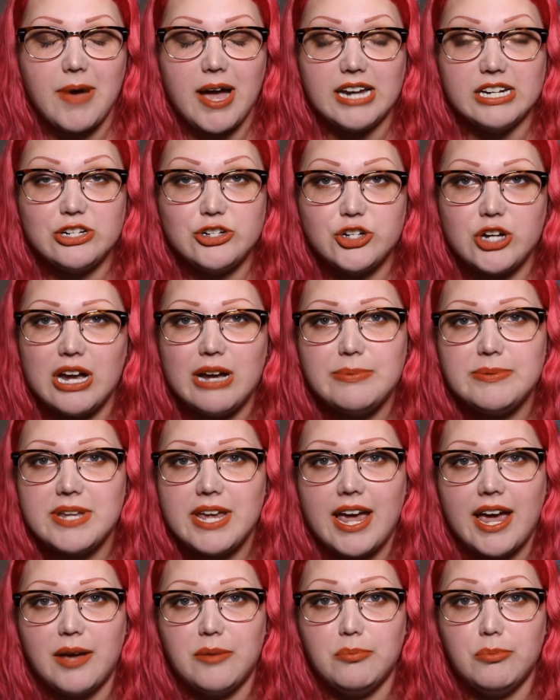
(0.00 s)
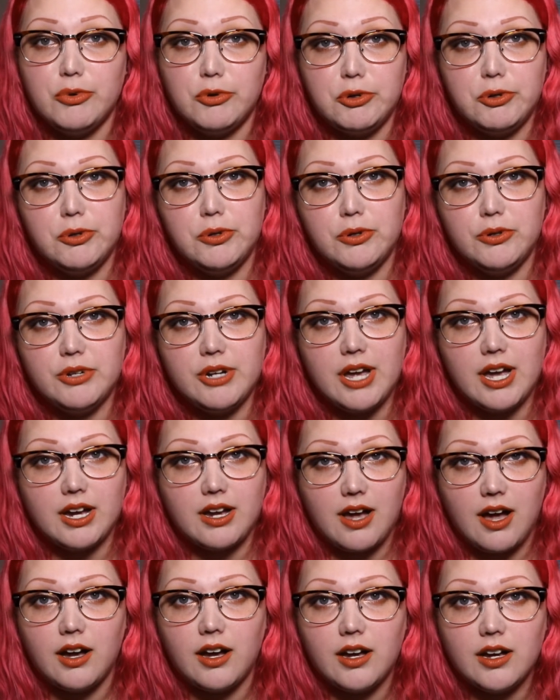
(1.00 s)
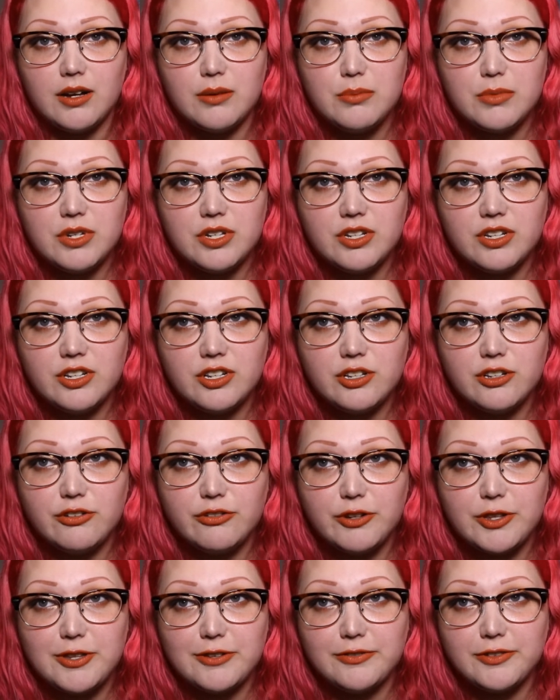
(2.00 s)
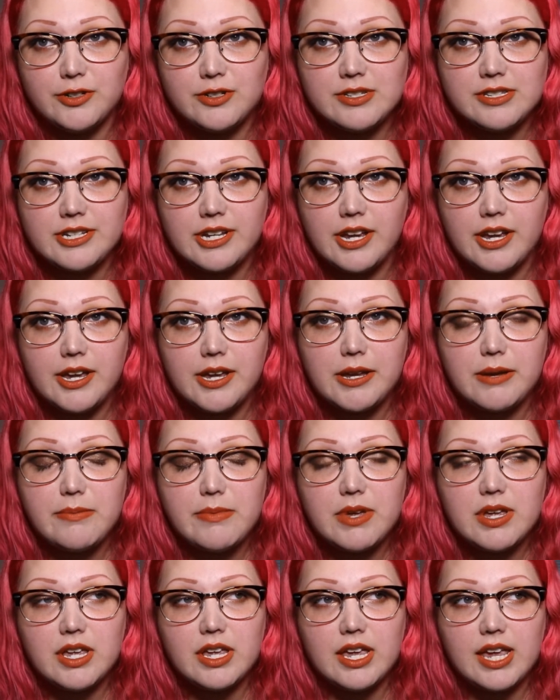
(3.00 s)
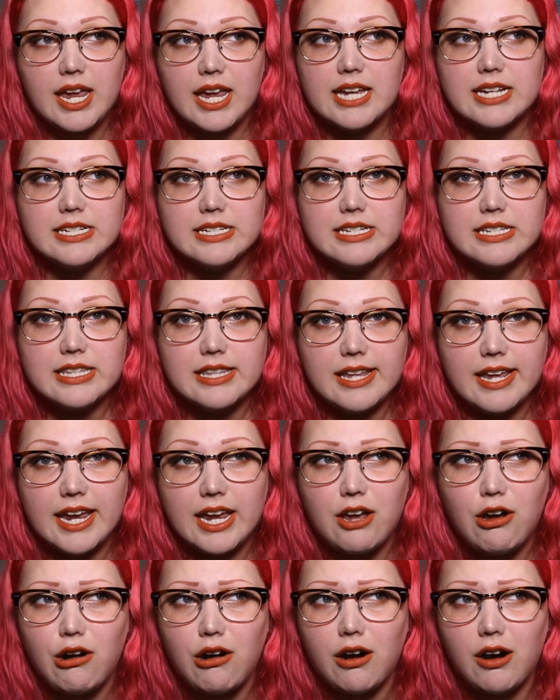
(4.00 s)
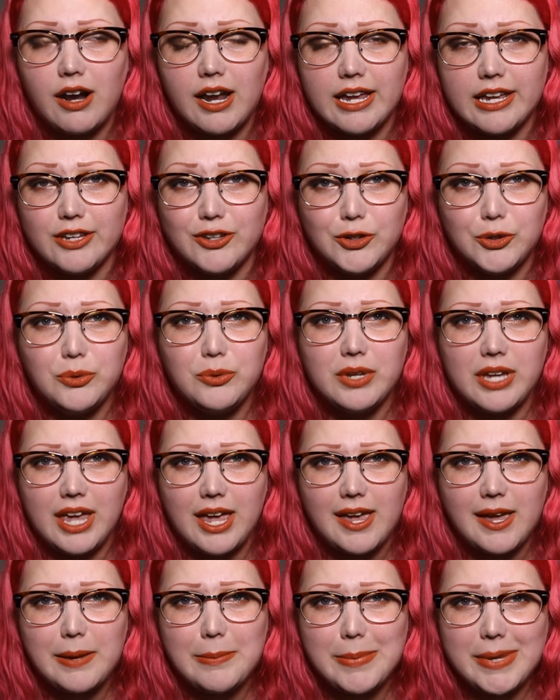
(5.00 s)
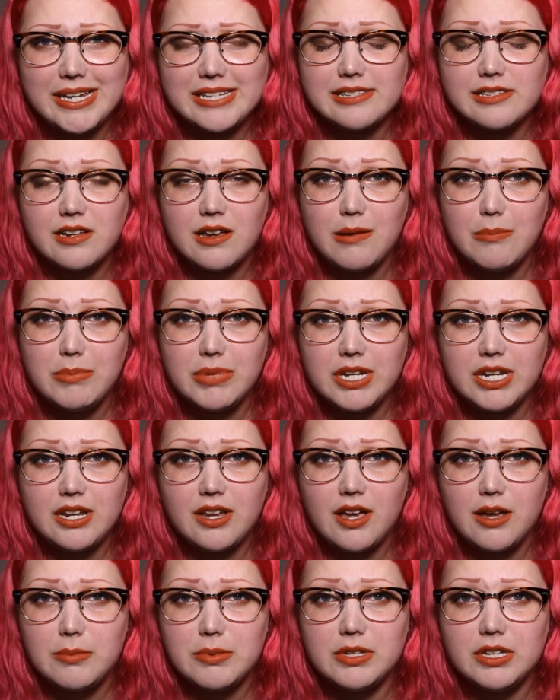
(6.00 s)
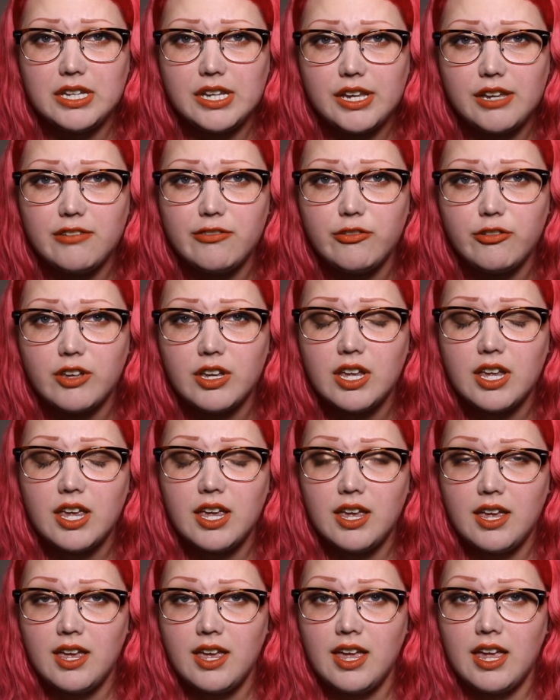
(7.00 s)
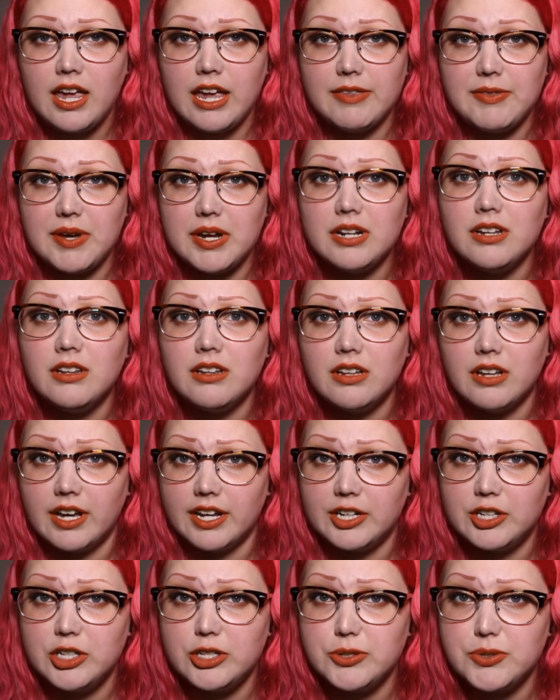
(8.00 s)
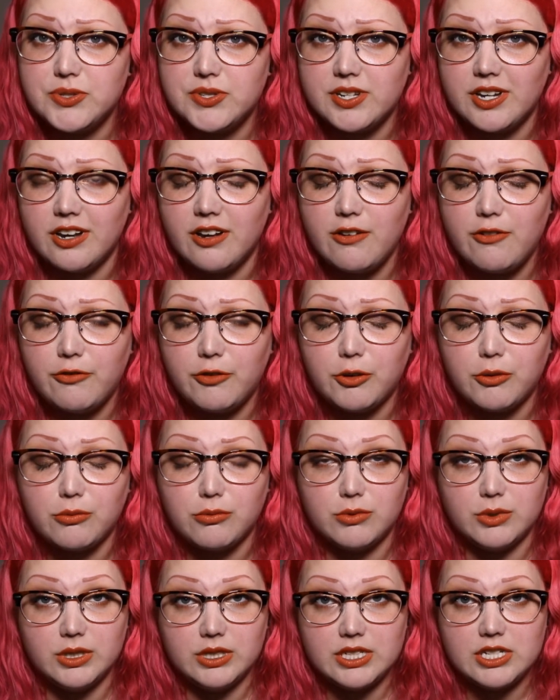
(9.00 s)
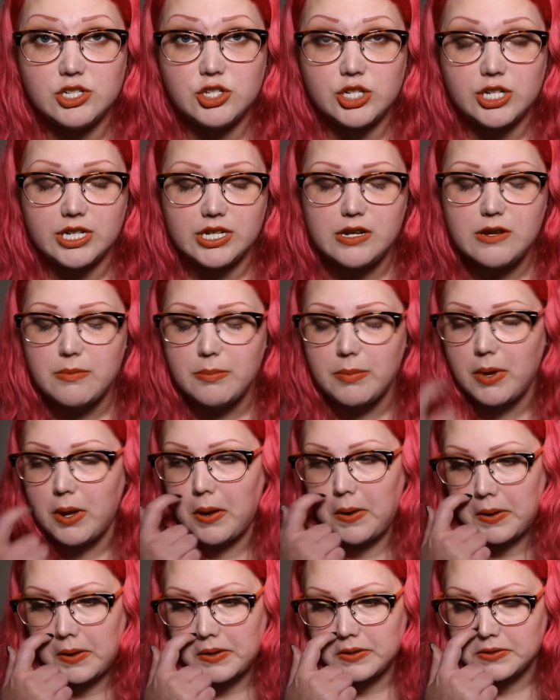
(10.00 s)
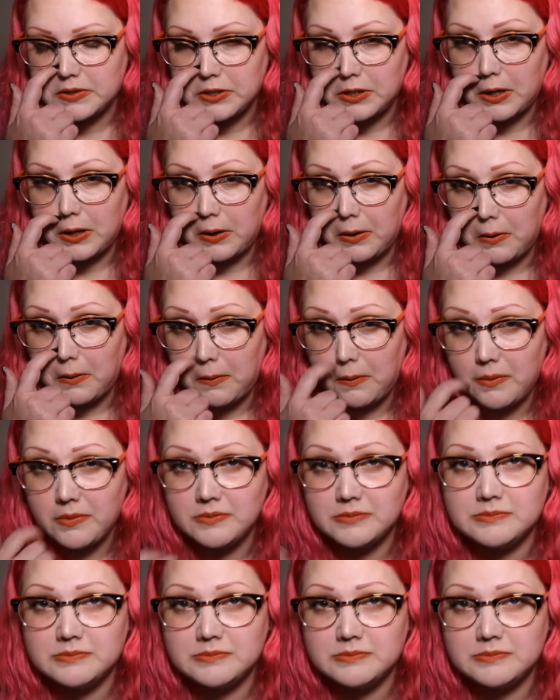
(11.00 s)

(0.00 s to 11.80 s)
I shopped at boohoo.com for the first time and they are a UK based company I believe and they had a lot of cute stuff for really cheap so